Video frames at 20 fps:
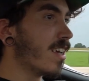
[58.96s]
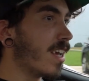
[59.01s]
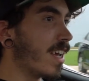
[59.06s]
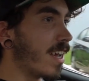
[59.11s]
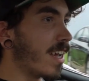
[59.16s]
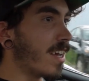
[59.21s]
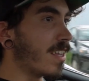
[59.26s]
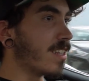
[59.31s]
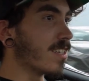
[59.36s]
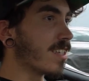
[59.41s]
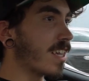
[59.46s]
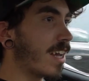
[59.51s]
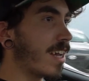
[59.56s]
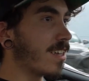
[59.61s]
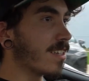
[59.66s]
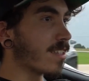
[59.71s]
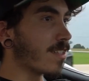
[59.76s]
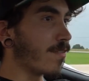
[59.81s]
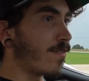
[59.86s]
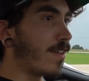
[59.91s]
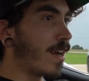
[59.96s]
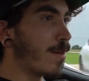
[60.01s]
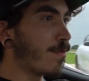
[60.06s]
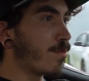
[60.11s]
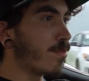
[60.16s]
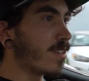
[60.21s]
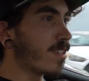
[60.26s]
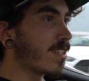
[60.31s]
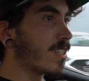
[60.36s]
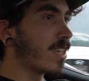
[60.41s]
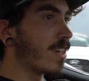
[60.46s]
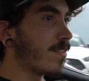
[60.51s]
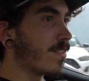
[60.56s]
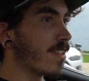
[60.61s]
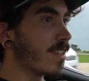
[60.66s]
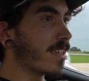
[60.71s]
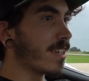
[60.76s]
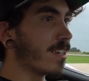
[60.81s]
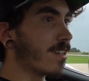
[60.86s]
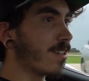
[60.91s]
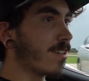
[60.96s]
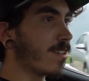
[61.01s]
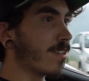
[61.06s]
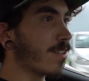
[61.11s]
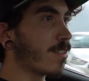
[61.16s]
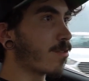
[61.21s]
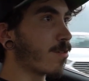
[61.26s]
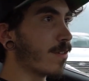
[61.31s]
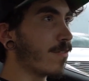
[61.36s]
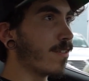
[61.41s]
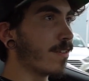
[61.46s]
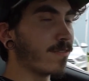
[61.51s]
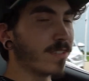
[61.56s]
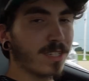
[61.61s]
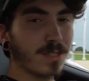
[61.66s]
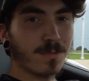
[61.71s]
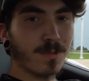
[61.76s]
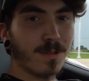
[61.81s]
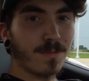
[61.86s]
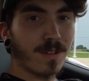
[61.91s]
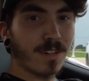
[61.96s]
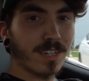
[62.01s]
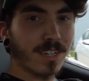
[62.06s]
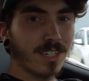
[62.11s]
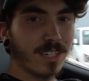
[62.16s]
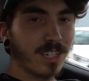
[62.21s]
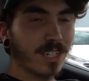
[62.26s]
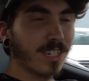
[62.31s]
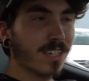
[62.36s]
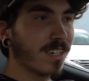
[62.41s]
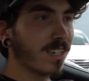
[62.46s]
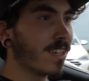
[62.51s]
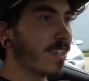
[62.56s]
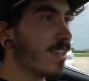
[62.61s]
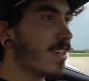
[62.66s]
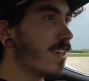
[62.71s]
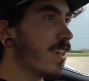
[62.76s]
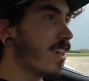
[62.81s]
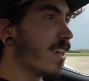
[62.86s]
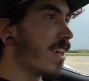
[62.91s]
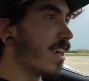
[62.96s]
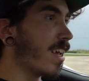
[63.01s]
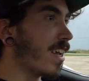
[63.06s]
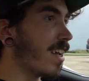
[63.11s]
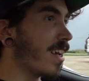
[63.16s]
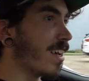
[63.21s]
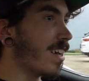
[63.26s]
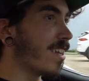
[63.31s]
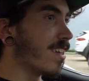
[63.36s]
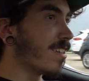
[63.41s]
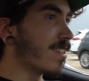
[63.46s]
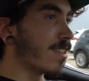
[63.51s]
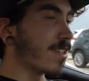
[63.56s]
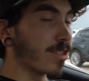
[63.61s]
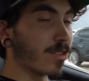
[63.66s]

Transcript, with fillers: and this has the 5.7 liter 350 small block engine, and the